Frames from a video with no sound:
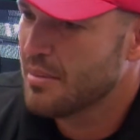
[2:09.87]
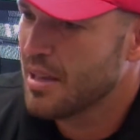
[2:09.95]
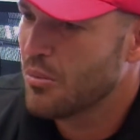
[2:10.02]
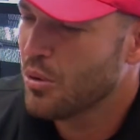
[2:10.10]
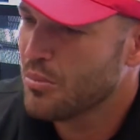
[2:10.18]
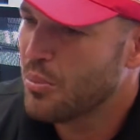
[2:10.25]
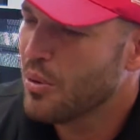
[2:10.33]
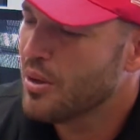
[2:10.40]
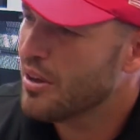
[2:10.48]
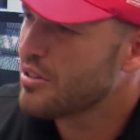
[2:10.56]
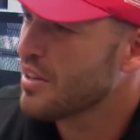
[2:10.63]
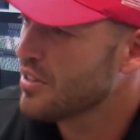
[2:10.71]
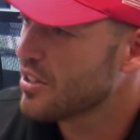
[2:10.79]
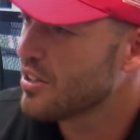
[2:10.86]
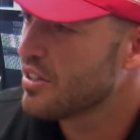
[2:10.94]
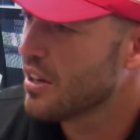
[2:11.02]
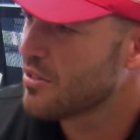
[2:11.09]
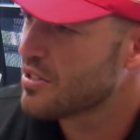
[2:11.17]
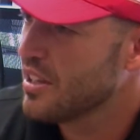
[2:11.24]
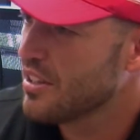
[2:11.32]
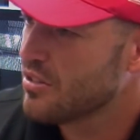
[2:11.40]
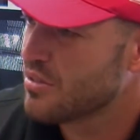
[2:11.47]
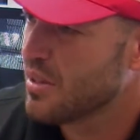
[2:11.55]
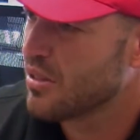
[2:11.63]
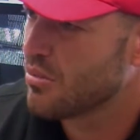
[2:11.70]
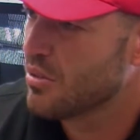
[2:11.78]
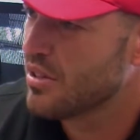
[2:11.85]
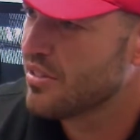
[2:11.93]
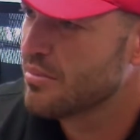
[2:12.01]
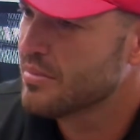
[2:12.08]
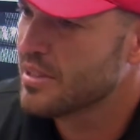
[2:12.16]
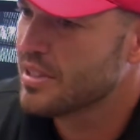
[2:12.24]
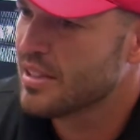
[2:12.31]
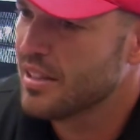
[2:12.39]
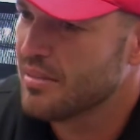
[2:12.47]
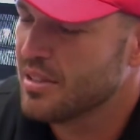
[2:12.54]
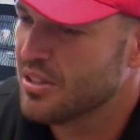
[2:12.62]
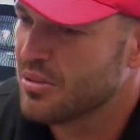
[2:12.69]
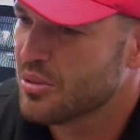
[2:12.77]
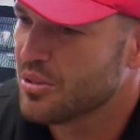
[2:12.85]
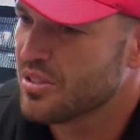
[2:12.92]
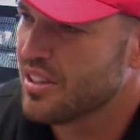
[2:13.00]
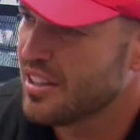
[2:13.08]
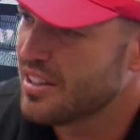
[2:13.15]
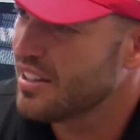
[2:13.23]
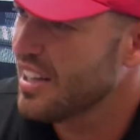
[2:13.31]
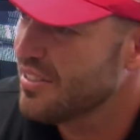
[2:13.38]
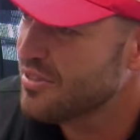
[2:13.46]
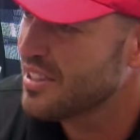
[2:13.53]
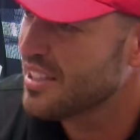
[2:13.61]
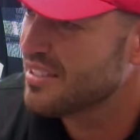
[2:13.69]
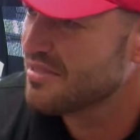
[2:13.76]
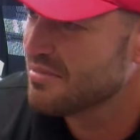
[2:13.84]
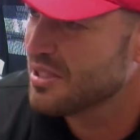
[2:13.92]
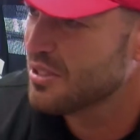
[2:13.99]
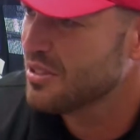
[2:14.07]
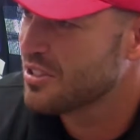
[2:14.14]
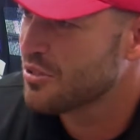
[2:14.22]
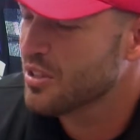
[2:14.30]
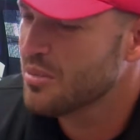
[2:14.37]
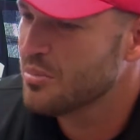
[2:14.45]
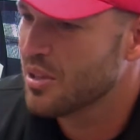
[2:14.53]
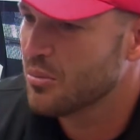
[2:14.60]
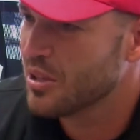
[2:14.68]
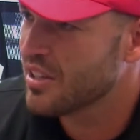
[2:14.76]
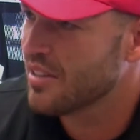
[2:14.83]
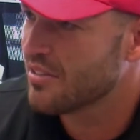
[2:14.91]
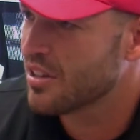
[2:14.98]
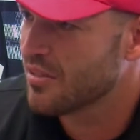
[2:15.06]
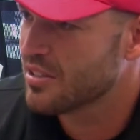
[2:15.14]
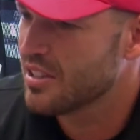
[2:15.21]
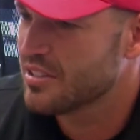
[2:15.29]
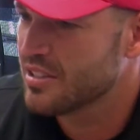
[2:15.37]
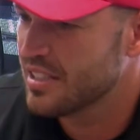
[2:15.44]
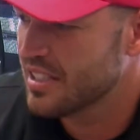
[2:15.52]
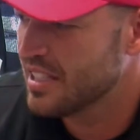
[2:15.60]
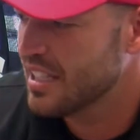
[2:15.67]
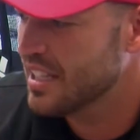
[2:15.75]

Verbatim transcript: At one point, I was having a good conversation with about 3 of them that were on the left that, you know, disagreed, but we could have a conversation.